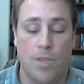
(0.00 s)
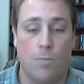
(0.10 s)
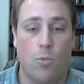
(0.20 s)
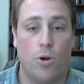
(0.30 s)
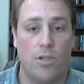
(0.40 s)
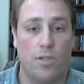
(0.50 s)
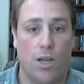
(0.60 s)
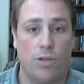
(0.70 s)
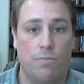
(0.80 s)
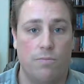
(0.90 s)
more
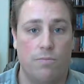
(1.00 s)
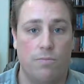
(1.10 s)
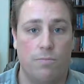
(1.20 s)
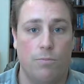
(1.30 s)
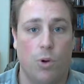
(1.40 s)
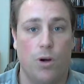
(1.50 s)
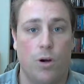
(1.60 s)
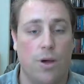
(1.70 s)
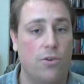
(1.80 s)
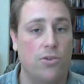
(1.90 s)
discussion
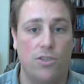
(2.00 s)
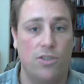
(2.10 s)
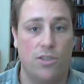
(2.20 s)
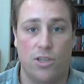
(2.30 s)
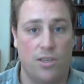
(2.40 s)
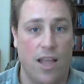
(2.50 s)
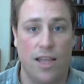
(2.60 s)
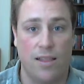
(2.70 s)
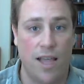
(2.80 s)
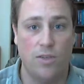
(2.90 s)
board posts, just
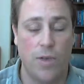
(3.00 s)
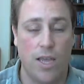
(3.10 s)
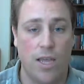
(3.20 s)
like last week.